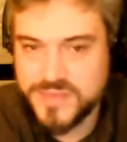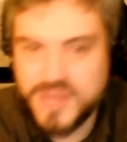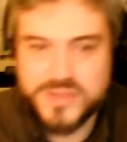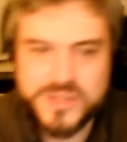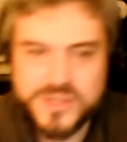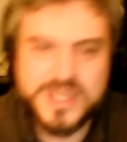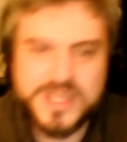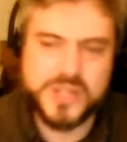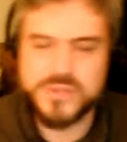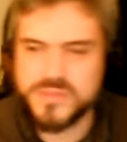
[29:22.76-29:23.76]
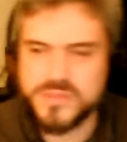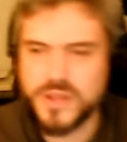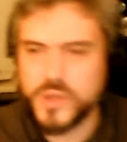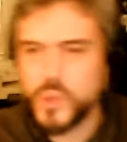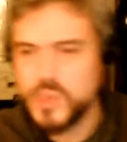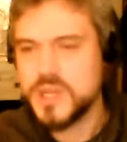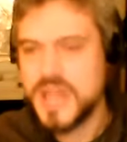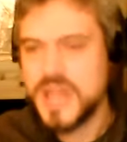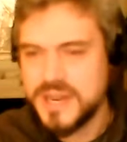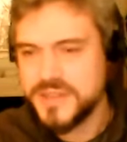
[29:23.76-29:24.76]
so just like a little cooler
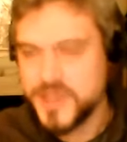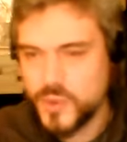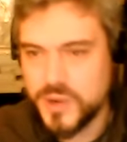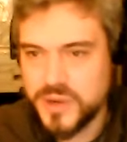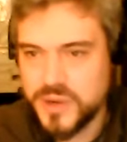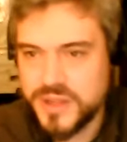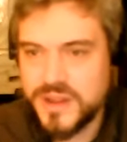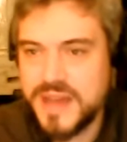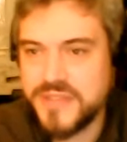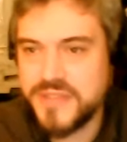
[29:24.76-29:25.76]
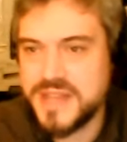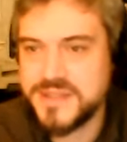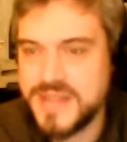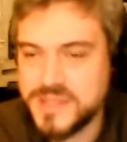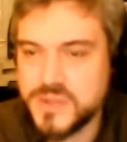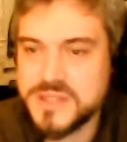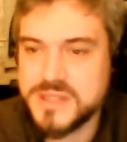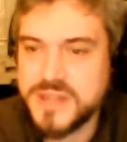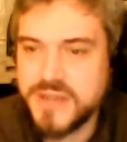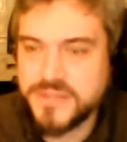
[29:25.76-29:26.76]
kind of in the corner that'll have that sort of stuff.